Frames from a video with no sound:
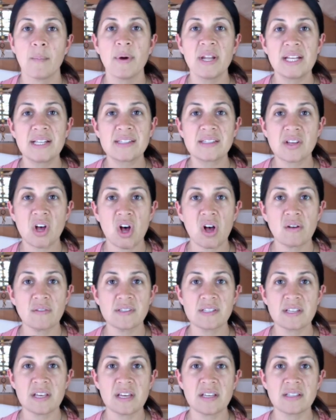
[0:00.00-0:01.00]
but it
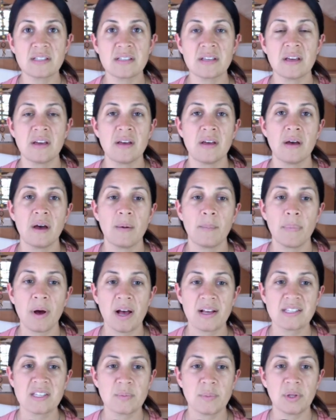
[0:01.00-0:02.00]
solves this
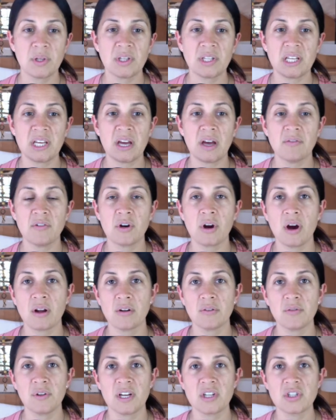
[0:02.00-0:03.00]
possibility of your
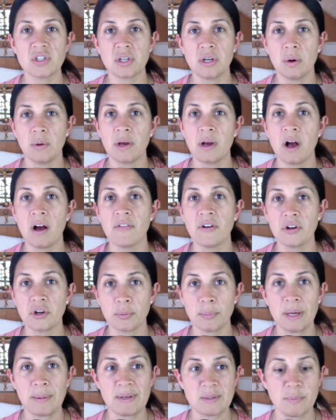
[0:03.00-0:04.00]
auto flush going off on
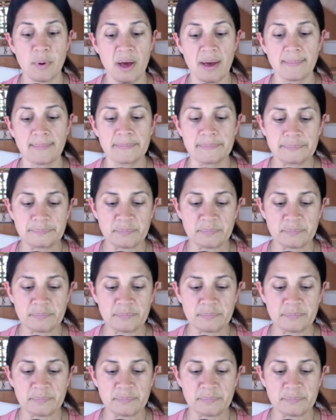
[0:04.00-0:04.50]
your baby's butt.